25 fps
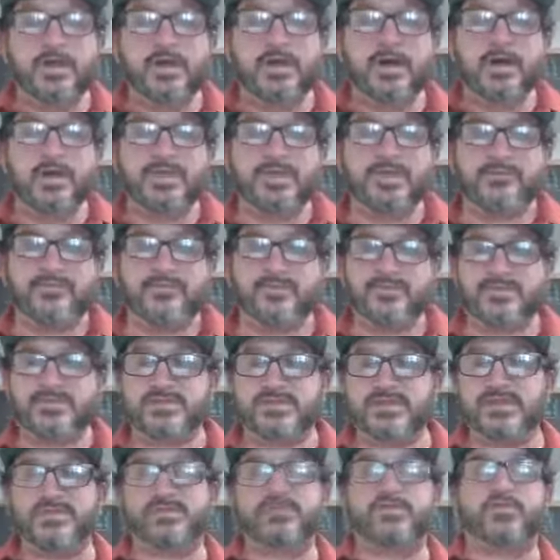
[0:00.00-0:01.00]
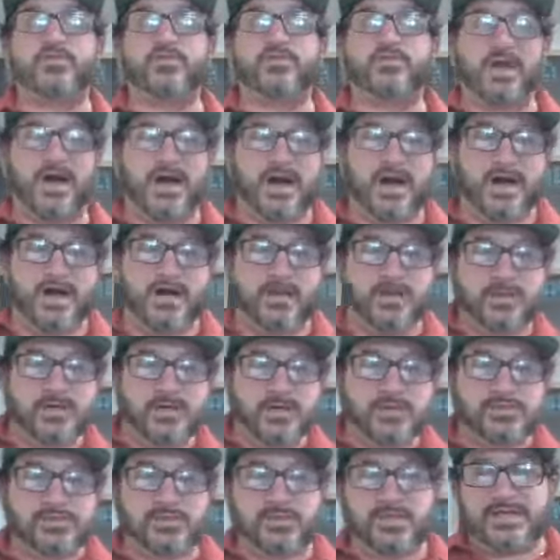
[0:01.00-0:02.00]
11% Syrah.
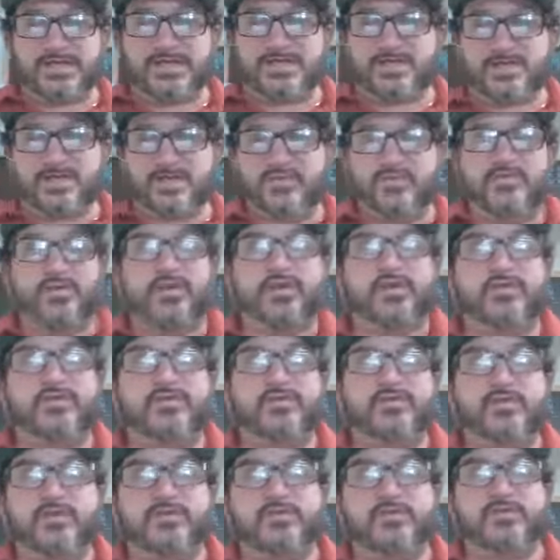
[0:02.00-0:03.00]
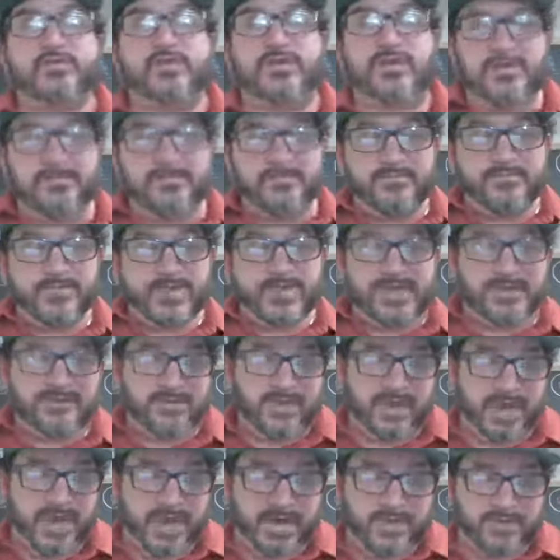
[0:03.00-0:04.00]
So that's going to bring you to the mid
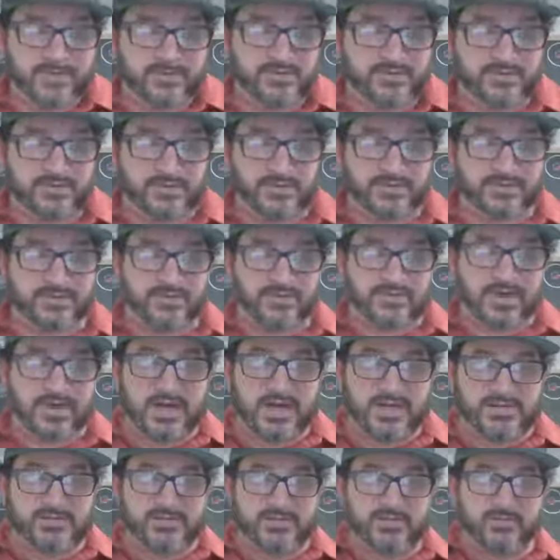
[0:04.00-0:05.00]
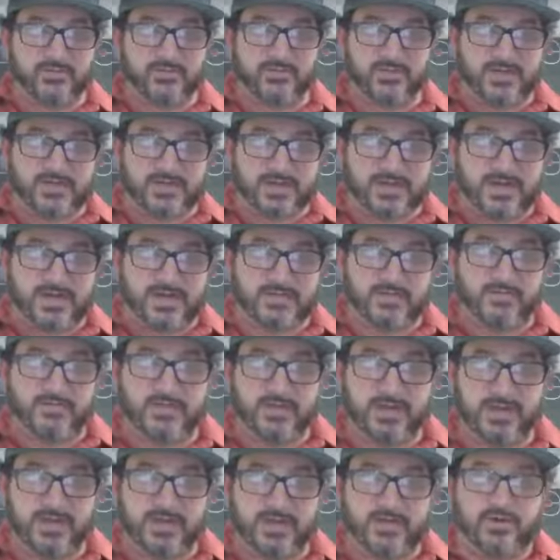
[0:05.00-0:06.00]
palate. So the Syrah is going to really kind of
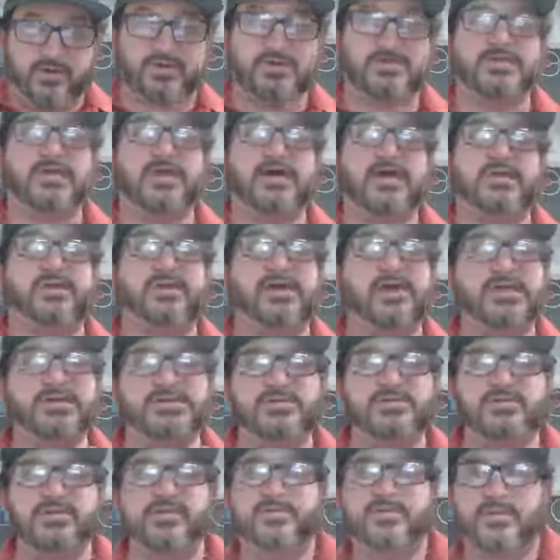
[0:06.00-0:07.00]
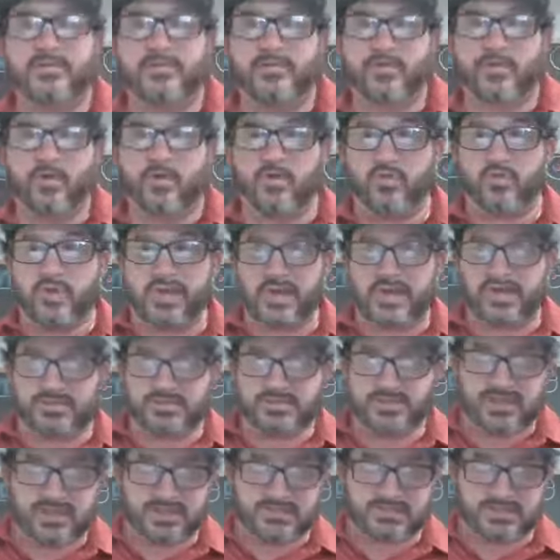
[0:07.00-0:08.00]
bring it all together. Adds a little bit more weight because
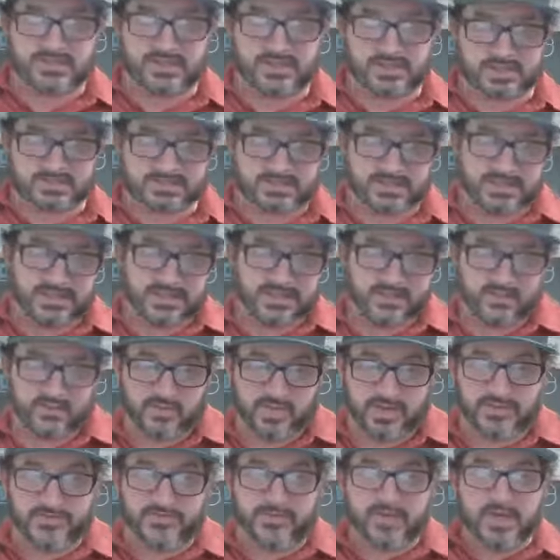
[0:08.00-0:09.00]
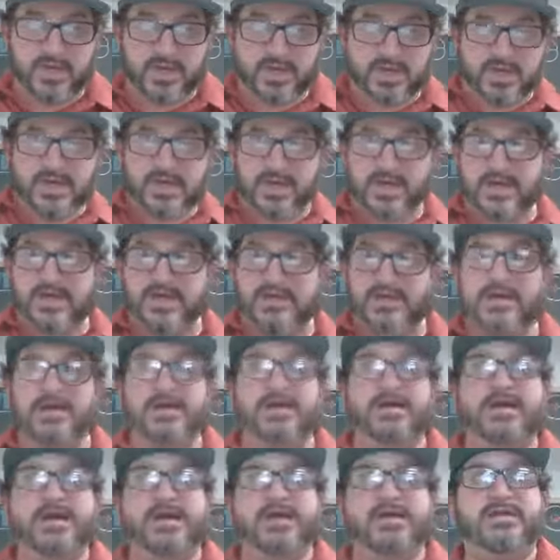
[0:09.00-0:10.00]
of that thick-skinned grape, and that kind
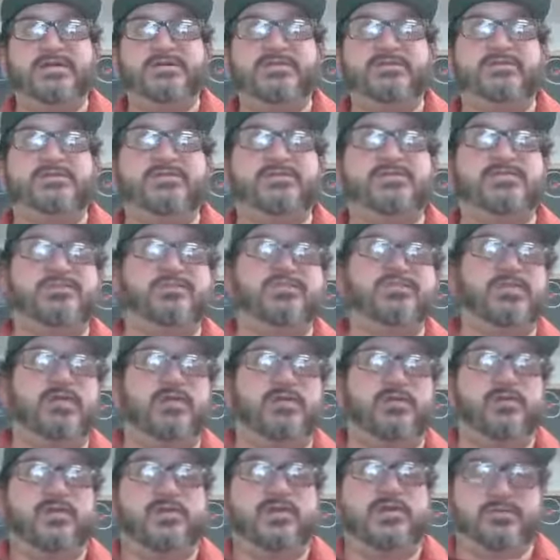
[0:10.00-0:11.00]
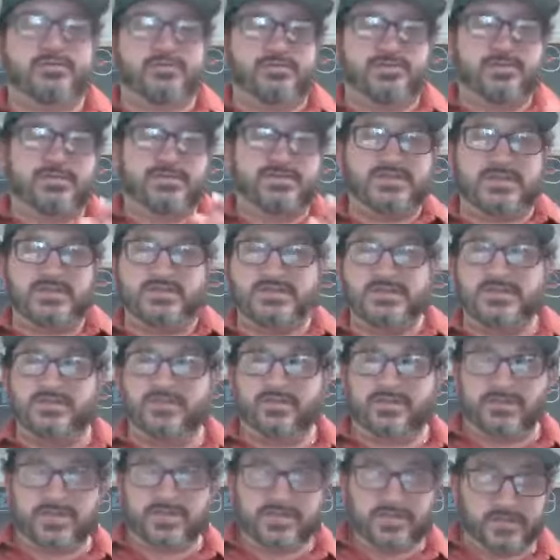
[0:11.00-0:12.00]
of adds, it sets
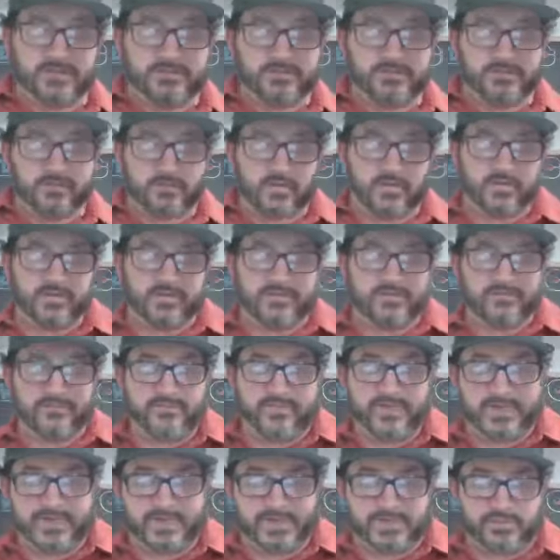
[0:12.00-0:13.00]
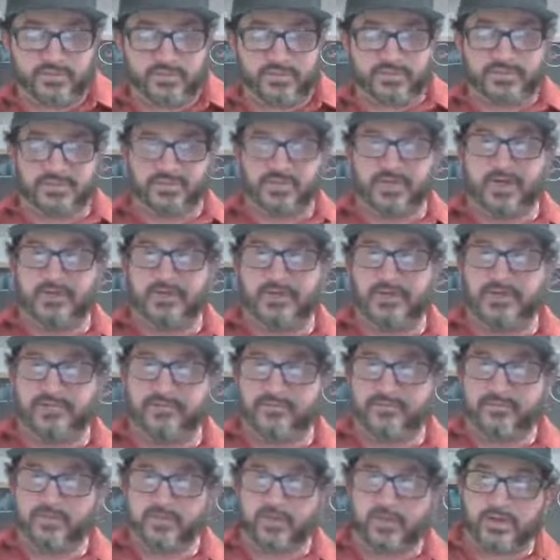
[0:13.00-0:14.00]
everything up for the finish, which is going to be
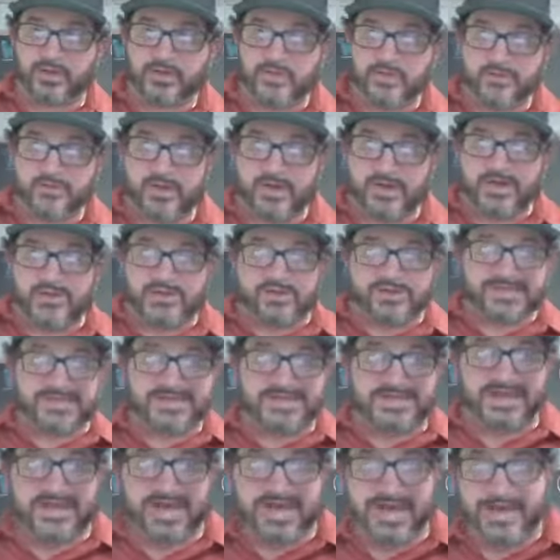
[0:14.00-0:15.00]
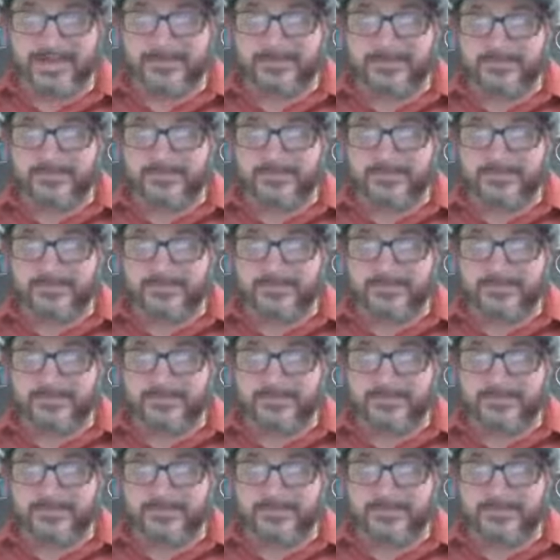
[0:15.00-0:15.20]
brought to you by the Tannat.